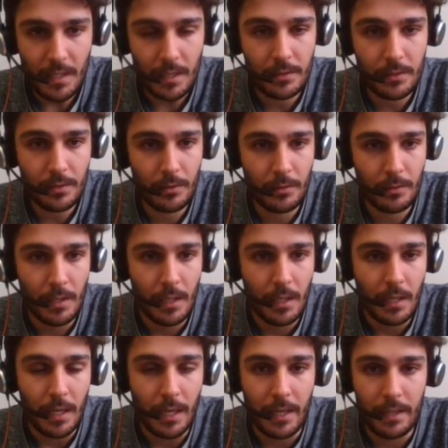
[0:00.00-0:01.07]
So
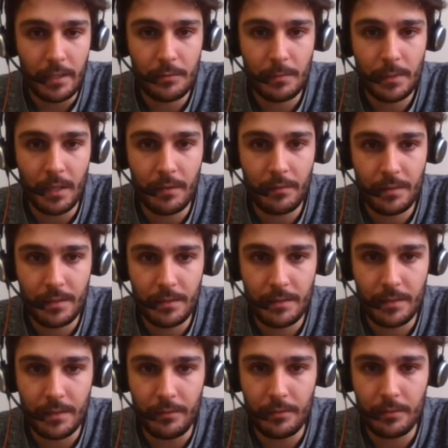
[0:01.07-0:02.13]
as we have seen
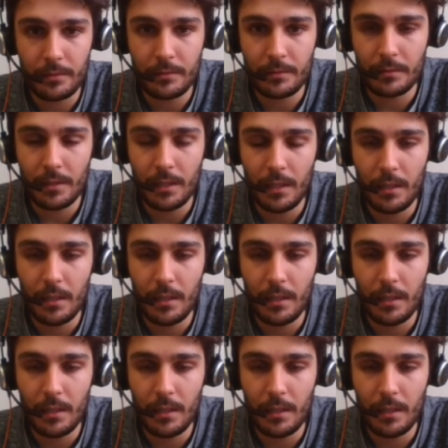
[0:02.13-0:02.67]
several